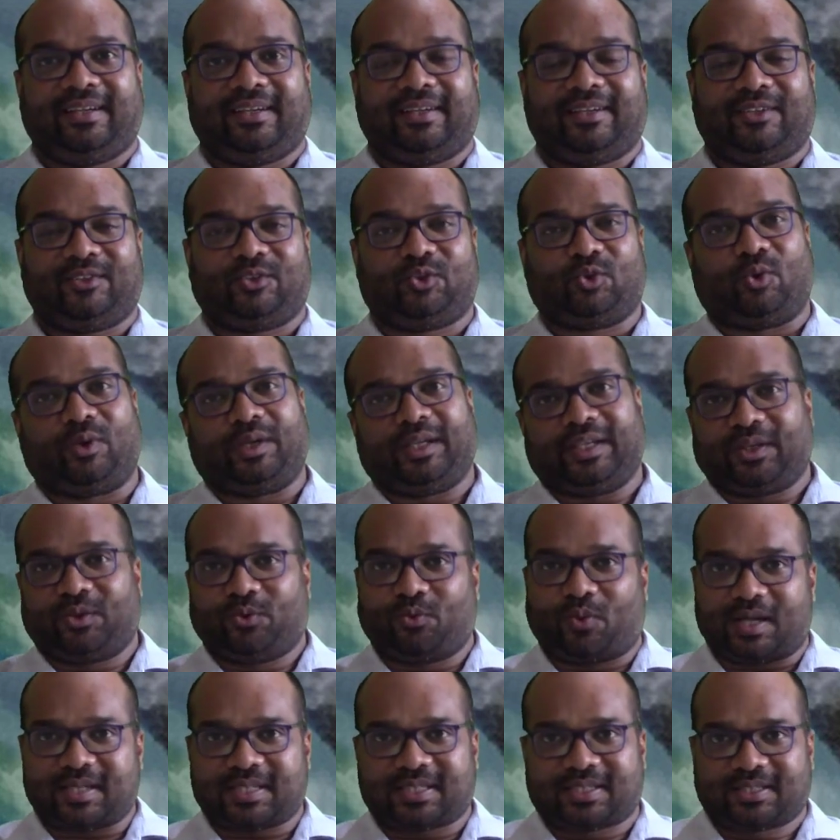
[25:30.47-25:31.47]
So it
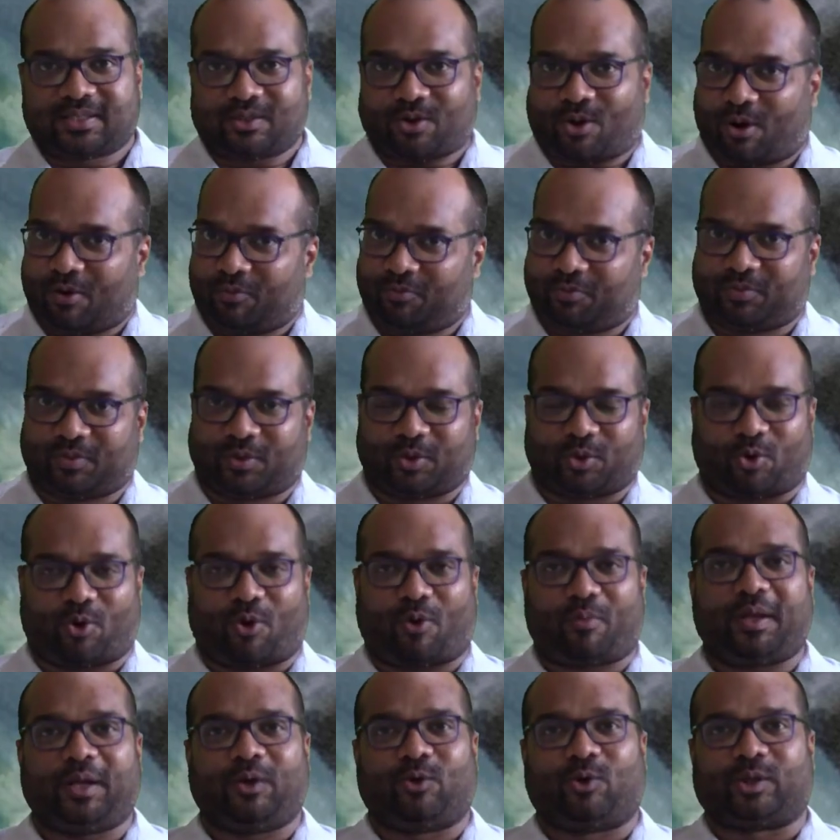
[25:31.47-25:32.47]
was of
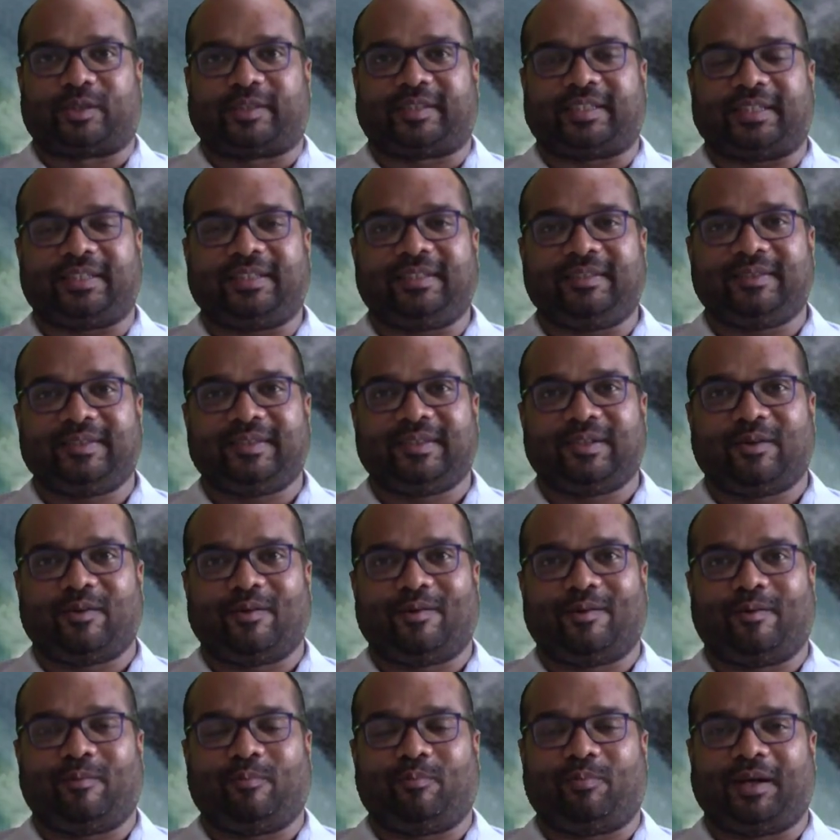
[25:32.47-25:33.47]
Roman origin,
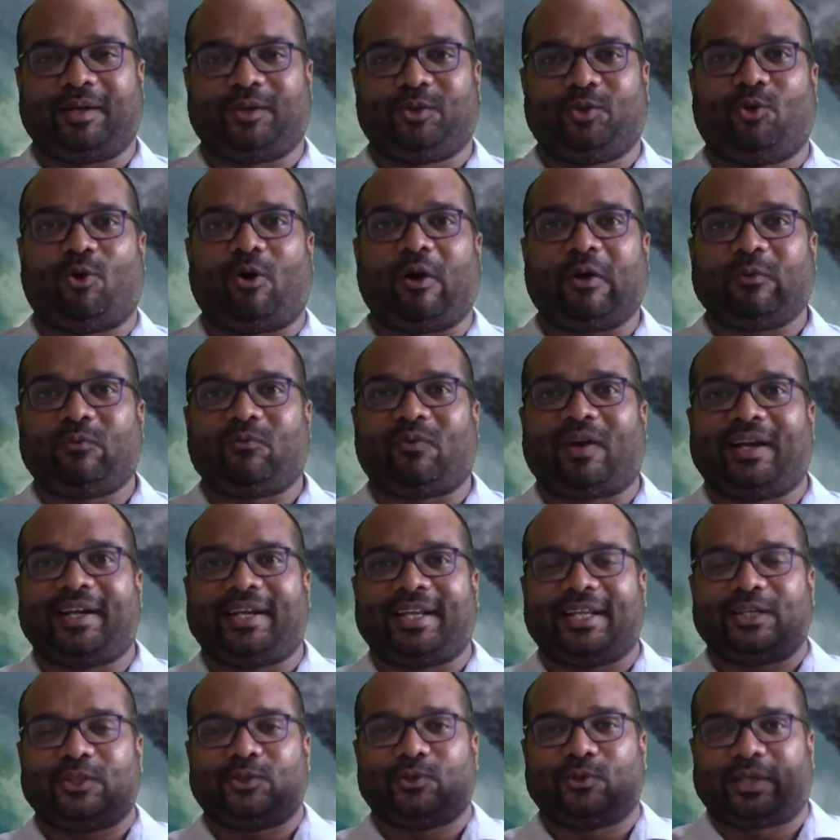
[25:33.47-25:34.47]
but not
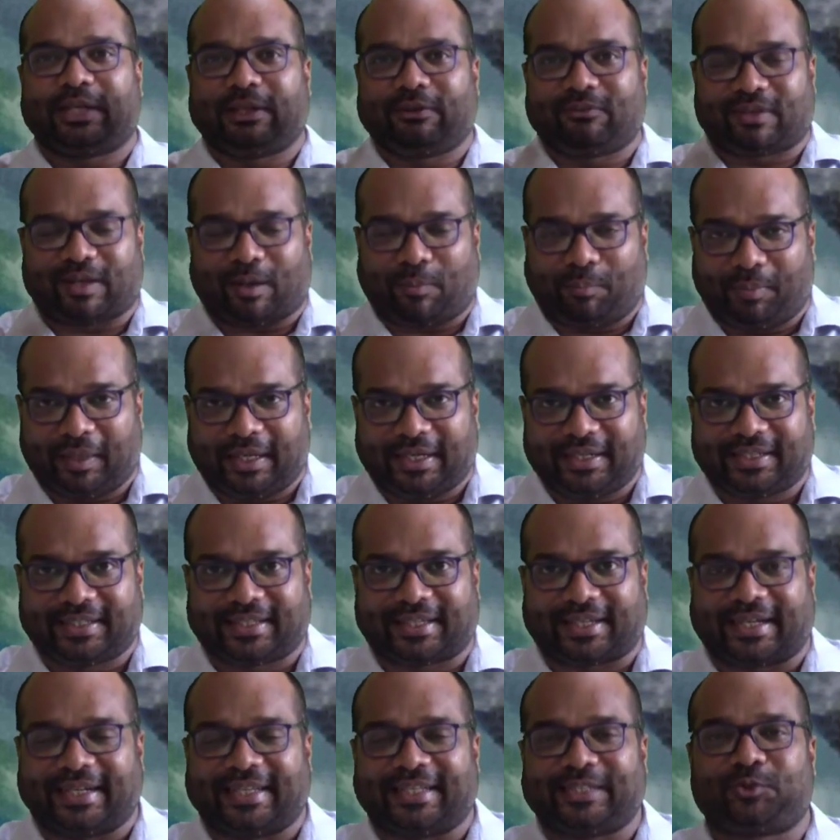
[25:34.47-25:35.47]
wanting to give complete
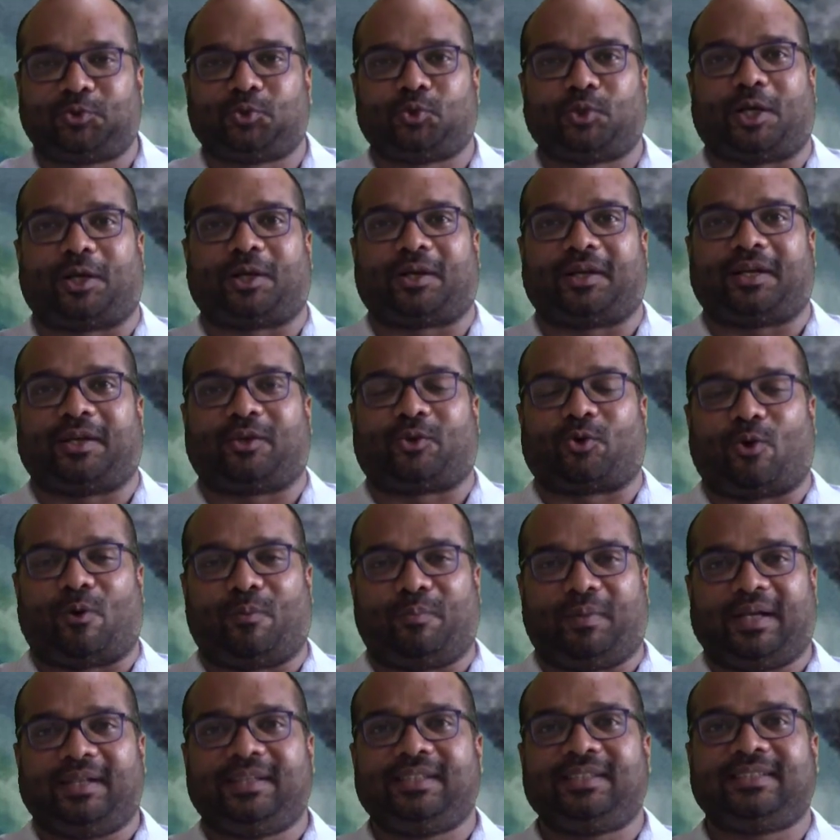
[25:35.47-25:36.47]
credit to the
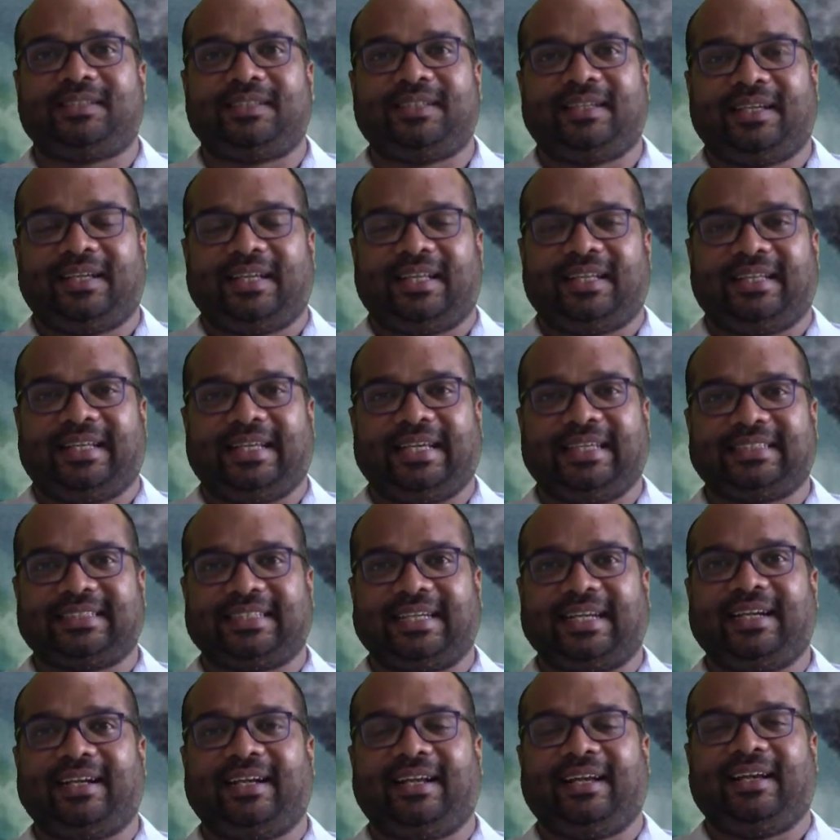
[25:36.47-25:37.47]
Romans, they
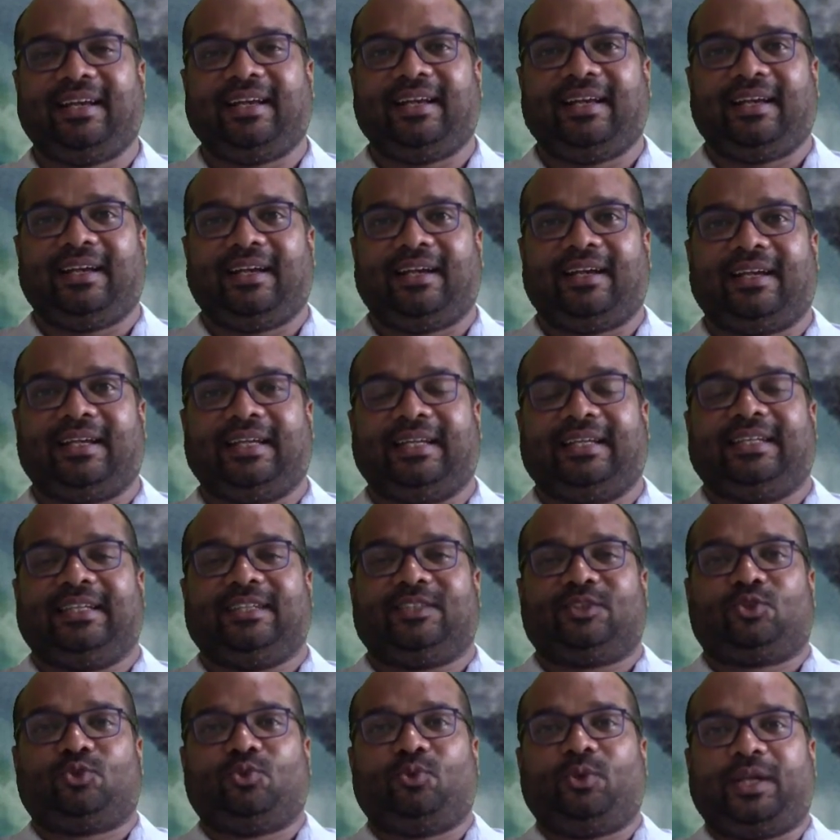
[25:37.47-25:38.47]
said it
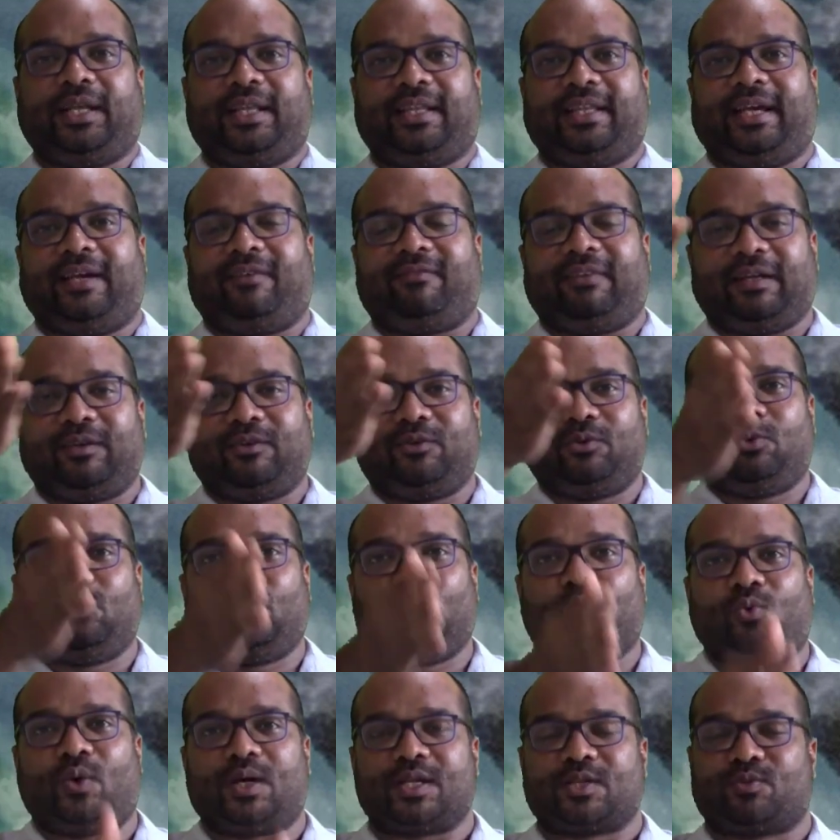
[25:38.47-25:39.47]
is Surya Devan
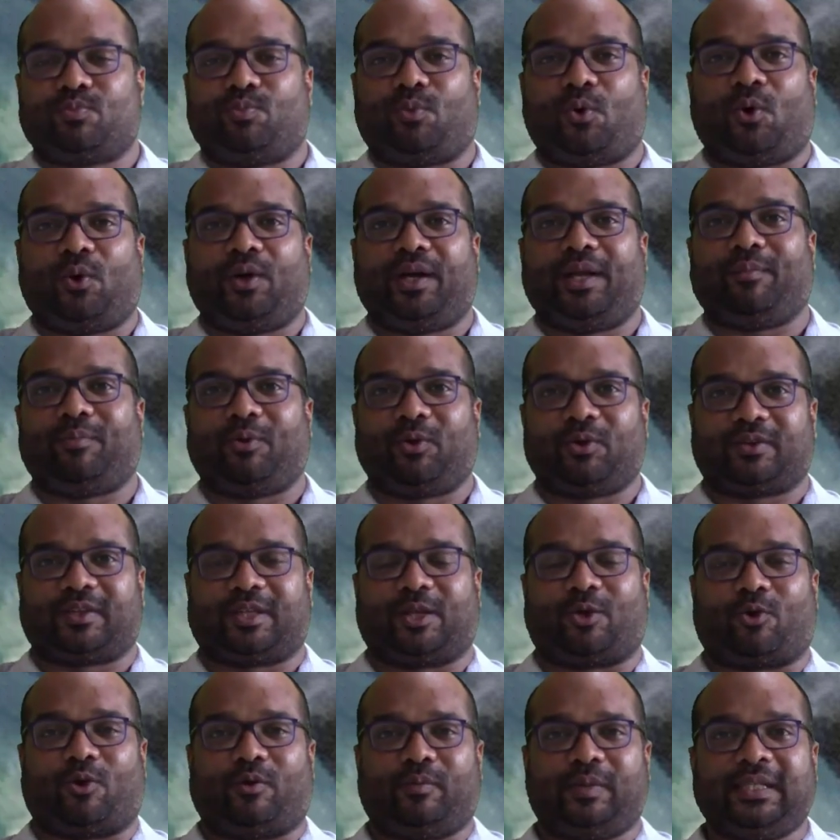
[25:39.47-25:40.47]
who was born among
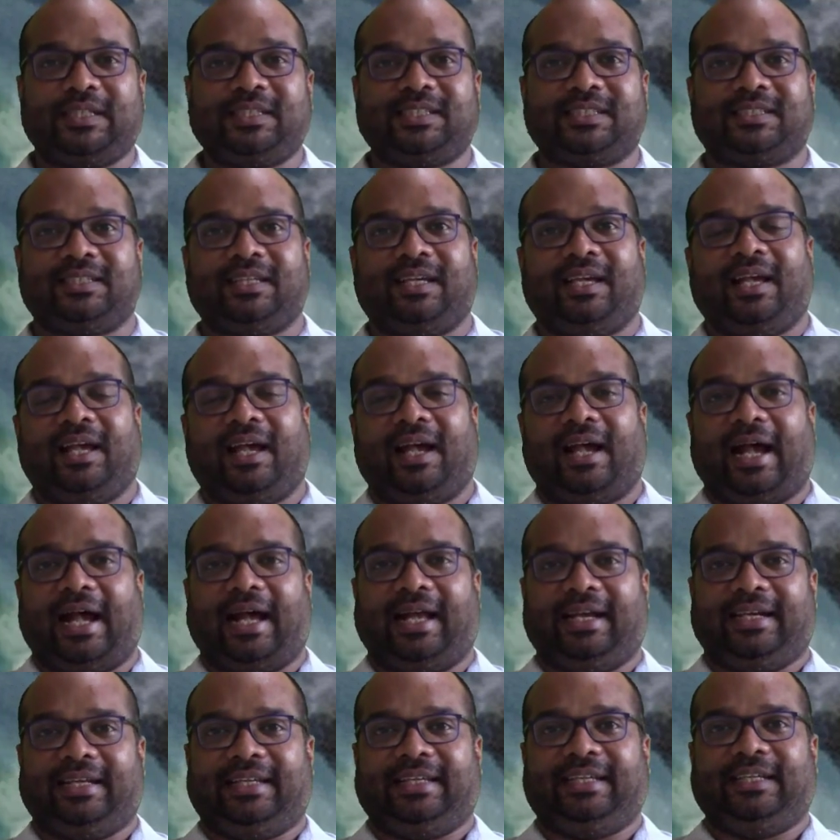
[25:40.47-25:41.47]
the Romans,
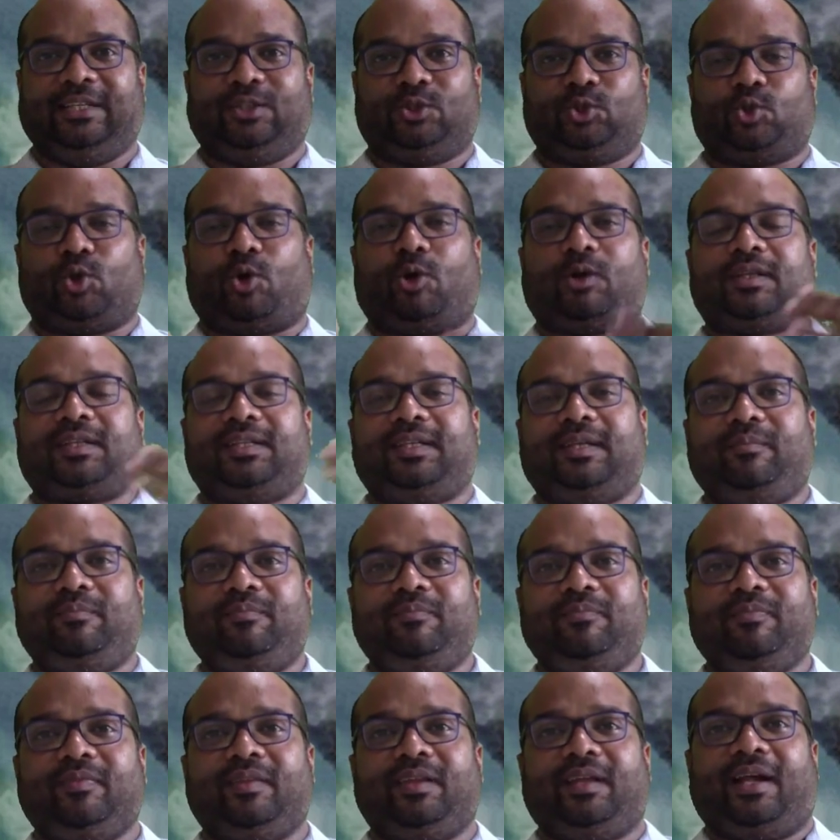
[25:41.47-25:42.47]
and he taught
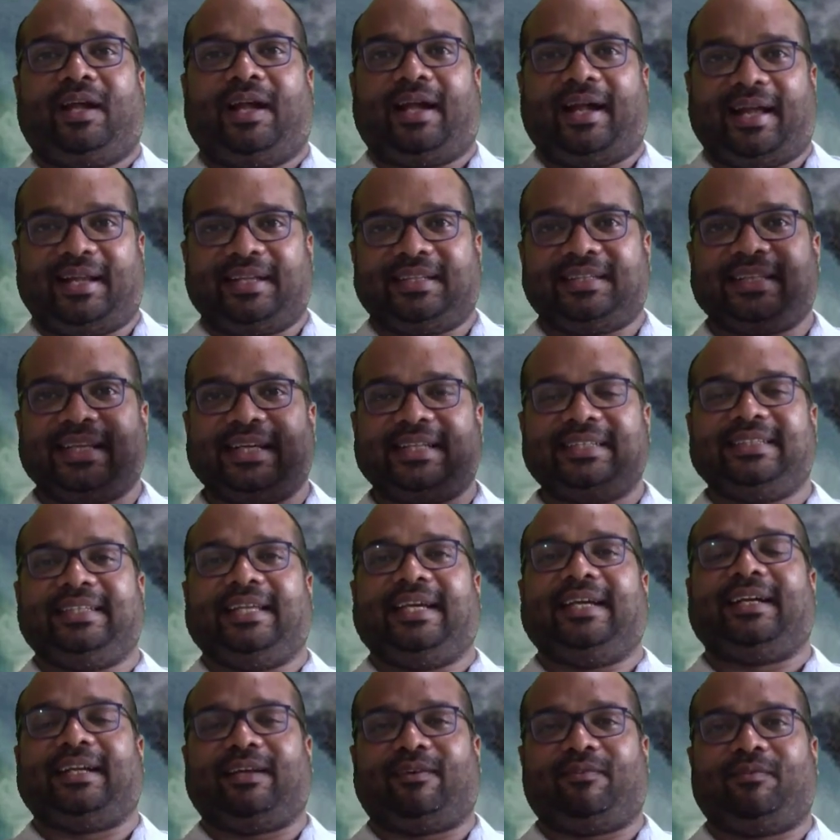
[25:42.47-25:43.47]
them, and then
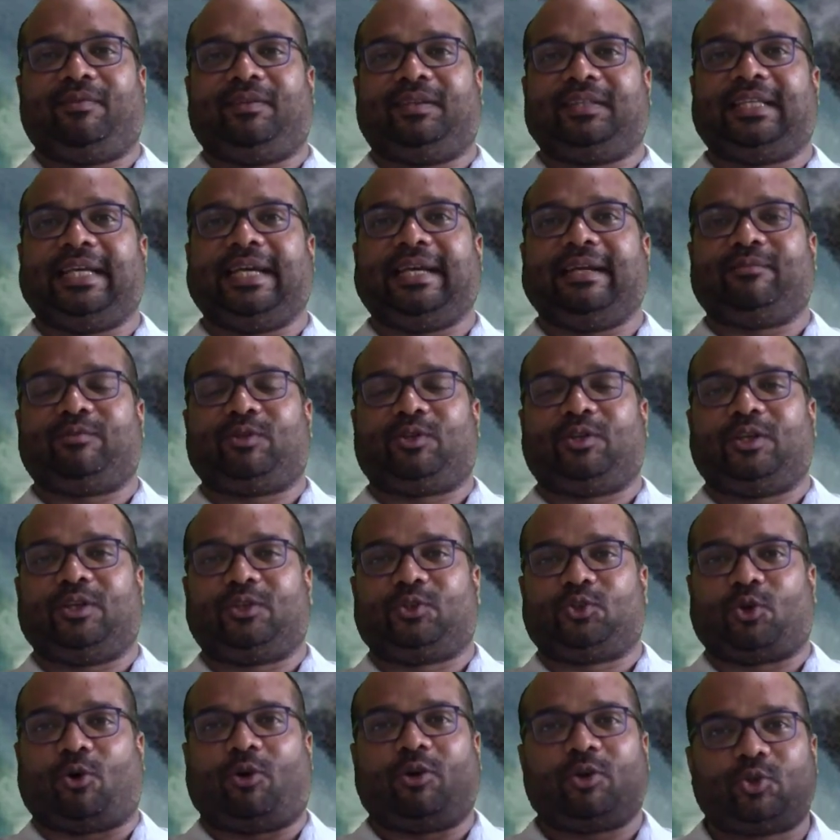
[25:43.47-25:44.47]
they
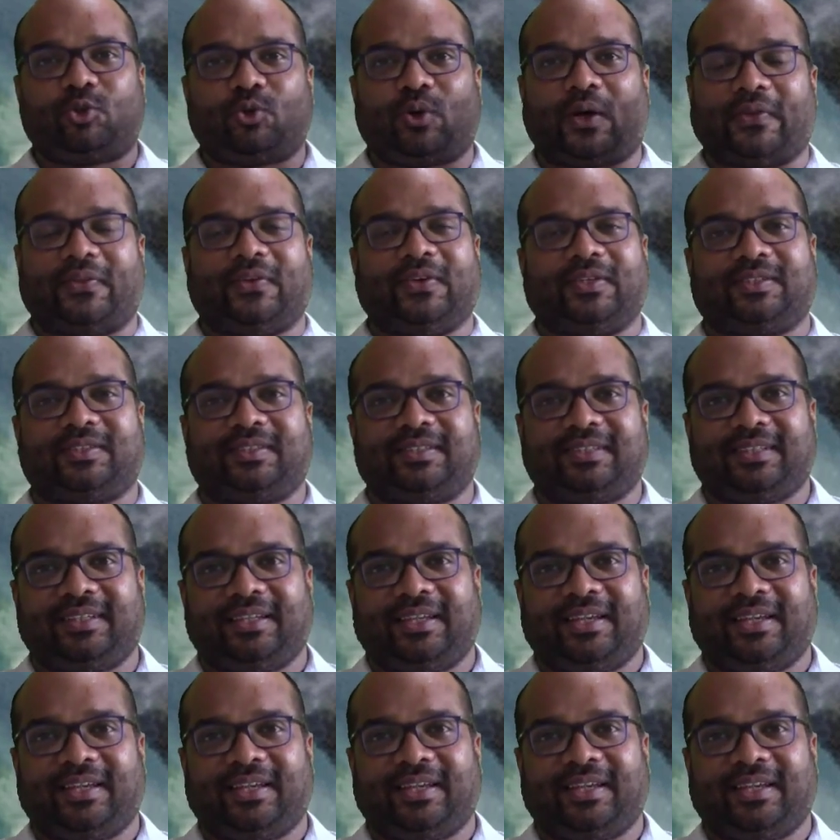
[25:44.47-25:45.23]
taught to others.